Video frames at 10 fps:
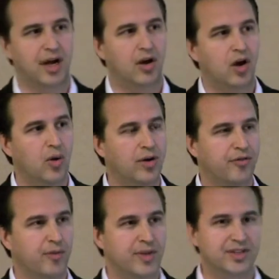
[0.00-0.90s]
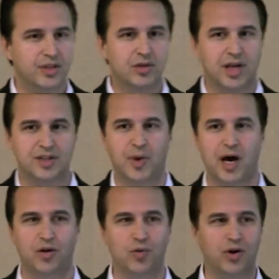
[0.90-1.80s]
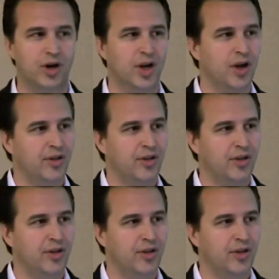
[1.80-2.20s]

now going from a centralized model where